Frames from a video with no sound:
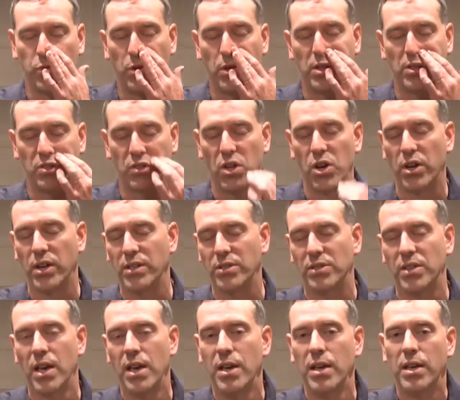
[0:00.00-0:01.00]
As long
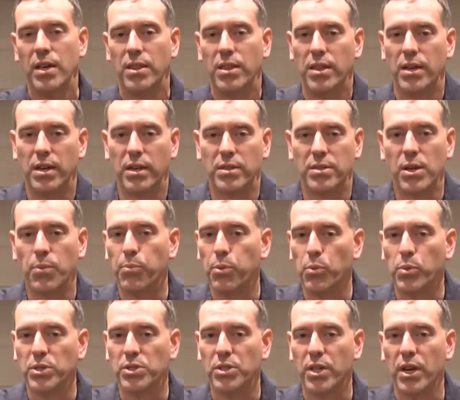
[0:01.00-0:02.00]
as the temple
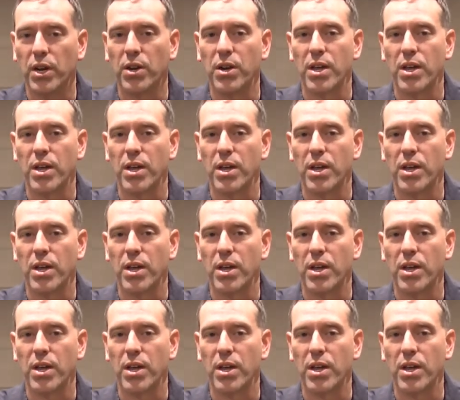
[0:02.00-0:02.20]
was there,